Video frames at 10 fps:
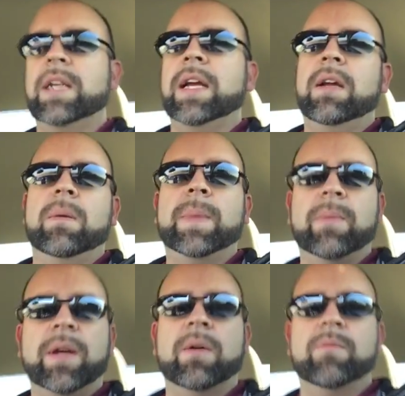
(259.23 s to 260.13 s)
day on my
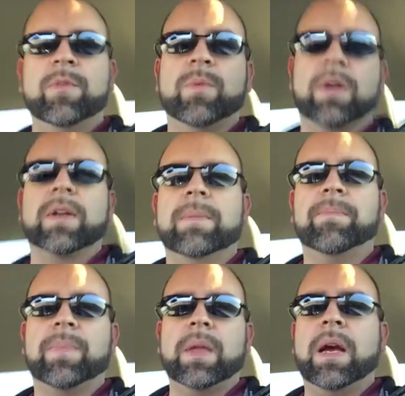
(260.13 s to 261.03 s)
way home from work,
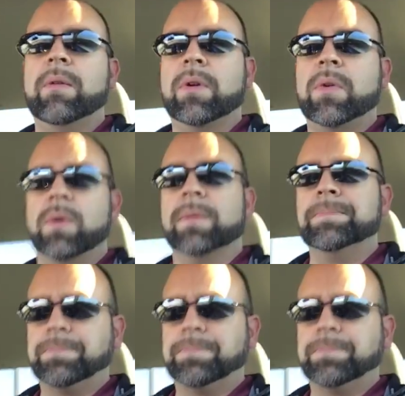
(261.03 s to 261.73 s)
I record.